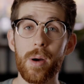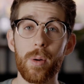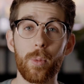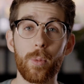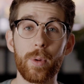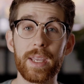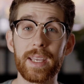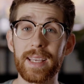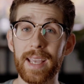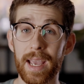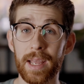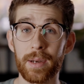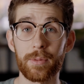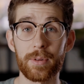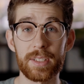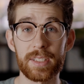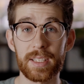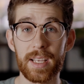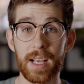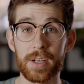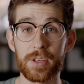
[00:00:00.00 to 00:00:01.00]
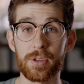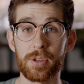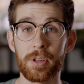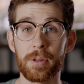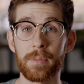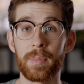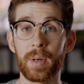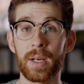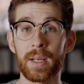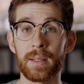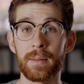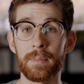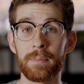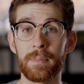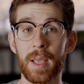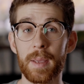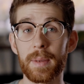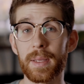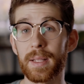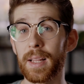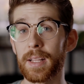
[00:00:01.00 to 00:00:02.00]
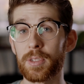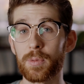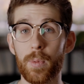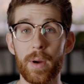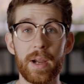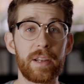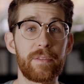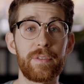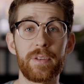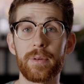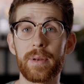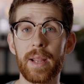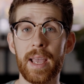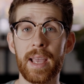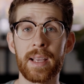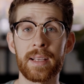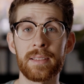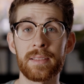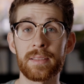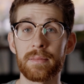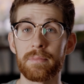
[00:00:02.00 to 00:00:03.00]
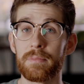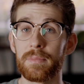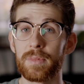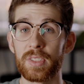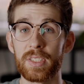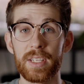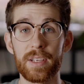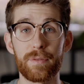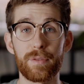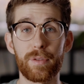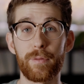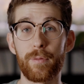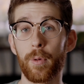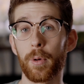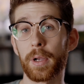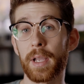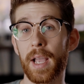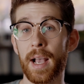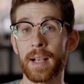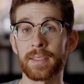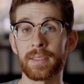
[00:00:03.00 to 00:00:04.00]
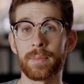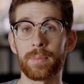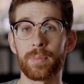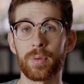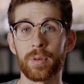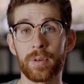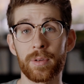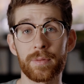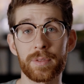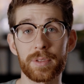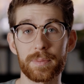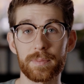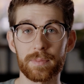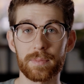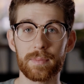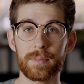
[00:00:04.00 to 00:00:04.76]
We can reschedule, but maybe let's wait a few days, see if the forecast improves.